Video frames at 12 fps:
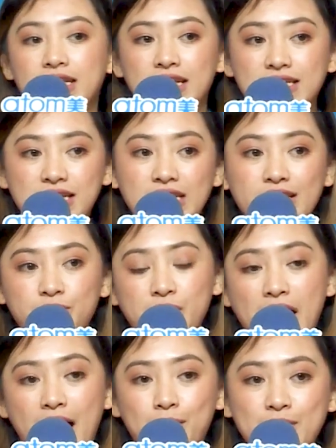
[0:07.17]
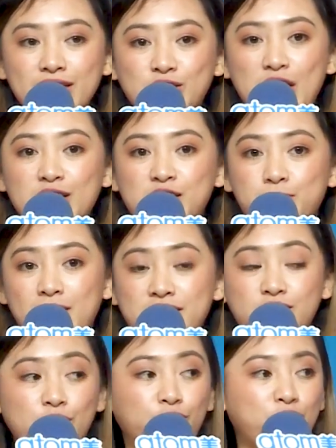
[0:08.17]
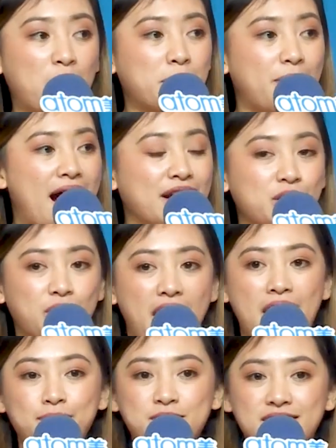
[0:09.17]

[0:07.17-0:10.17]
Dixielyn Uyami, Sales Master from Baguio Cap